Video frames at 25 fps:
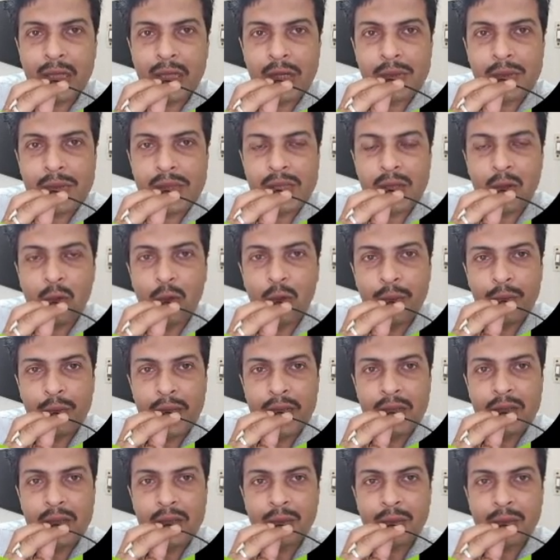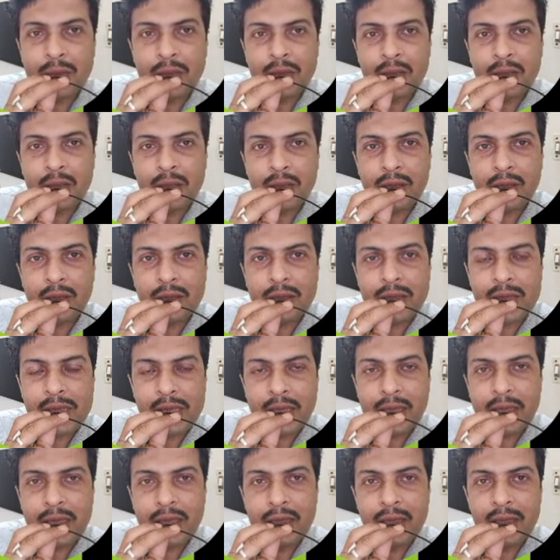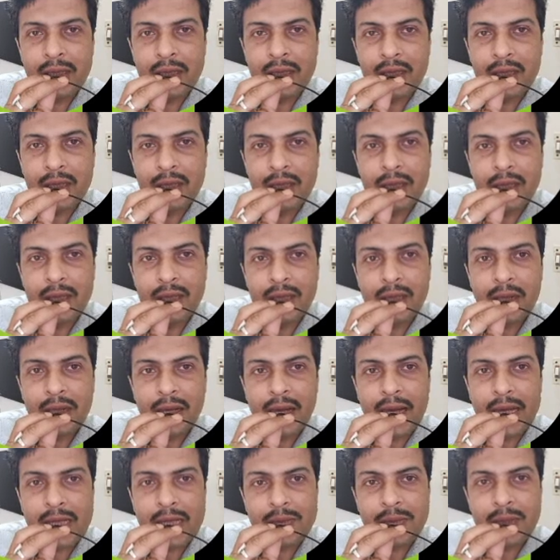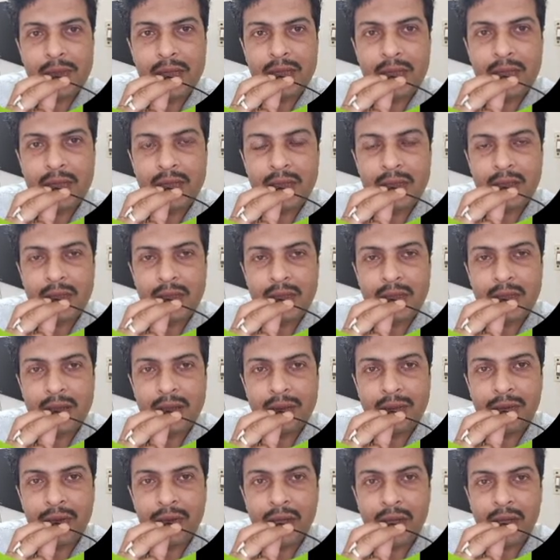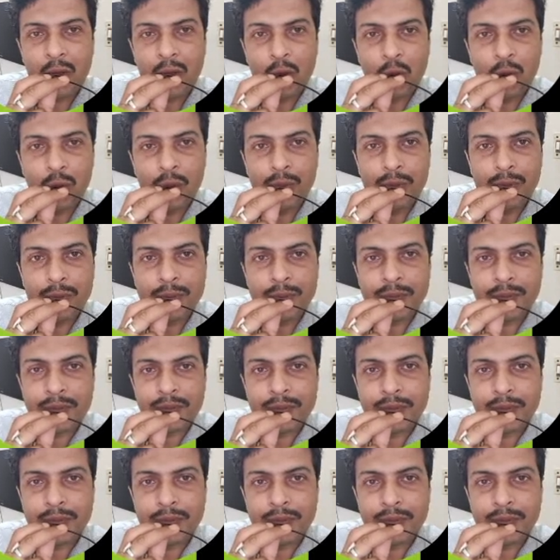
That is, the wavelength of the signal has been very low.